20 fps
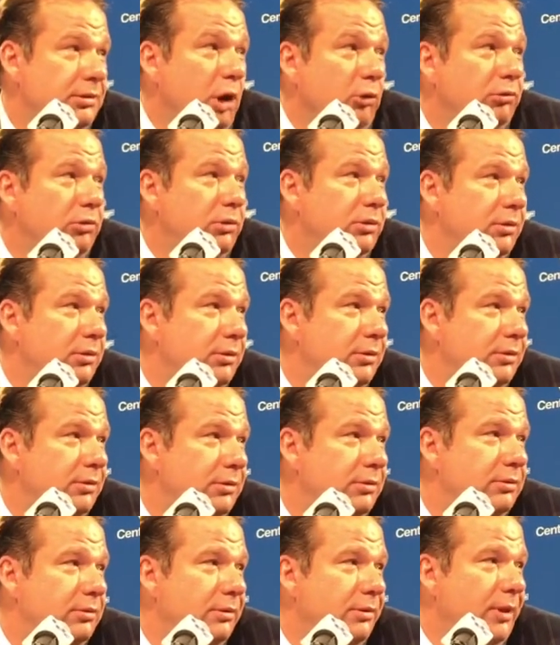no.
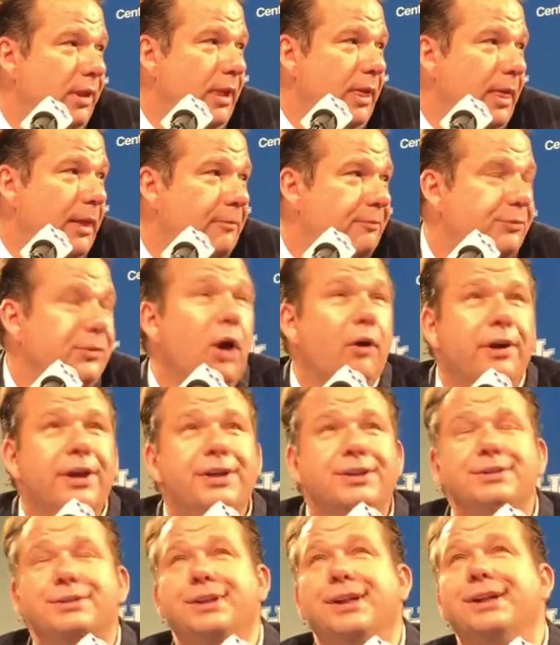No, he
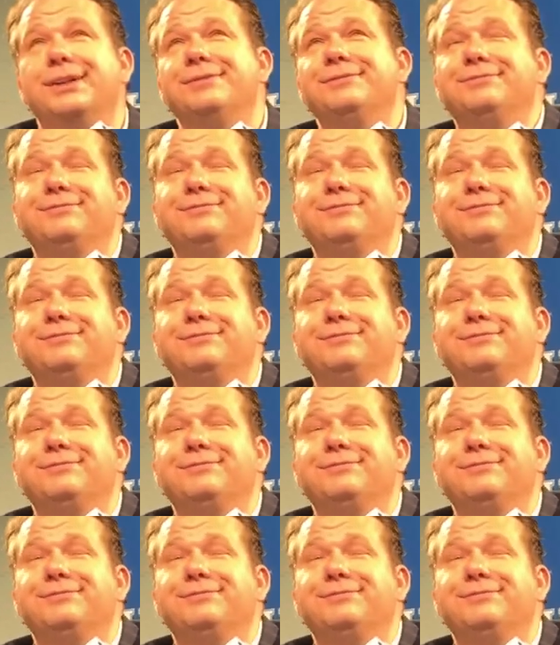didn't. Yeah.